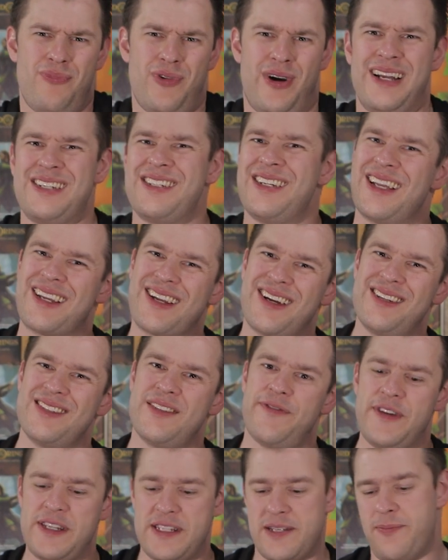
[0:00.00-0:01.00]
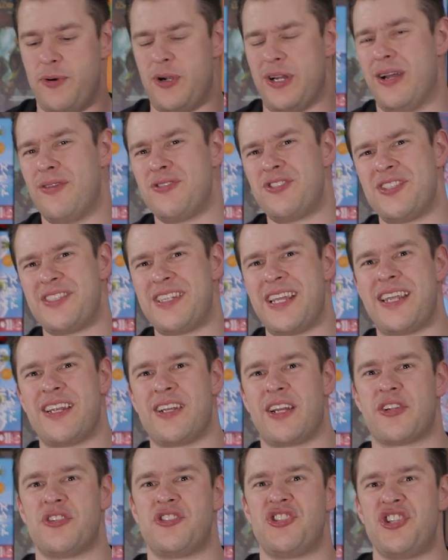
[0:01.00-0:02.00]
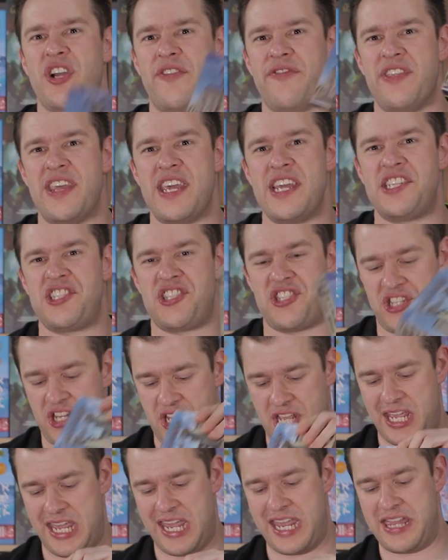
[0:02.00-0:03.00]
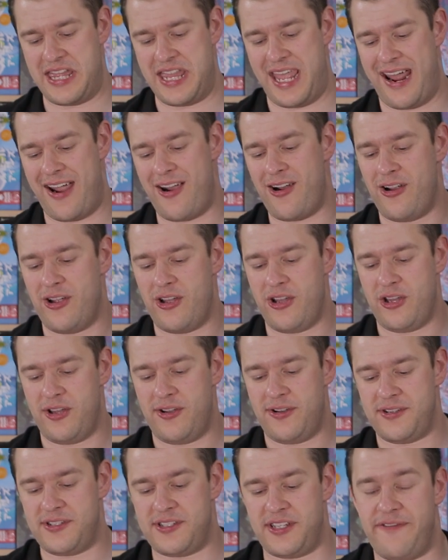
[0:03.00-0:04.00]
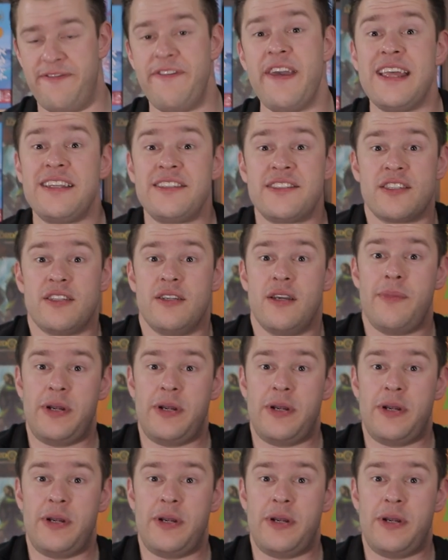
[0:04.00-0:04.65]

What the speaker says: actually, that kind of defeats the point. I was just thinking I could shove this in there, because it fits.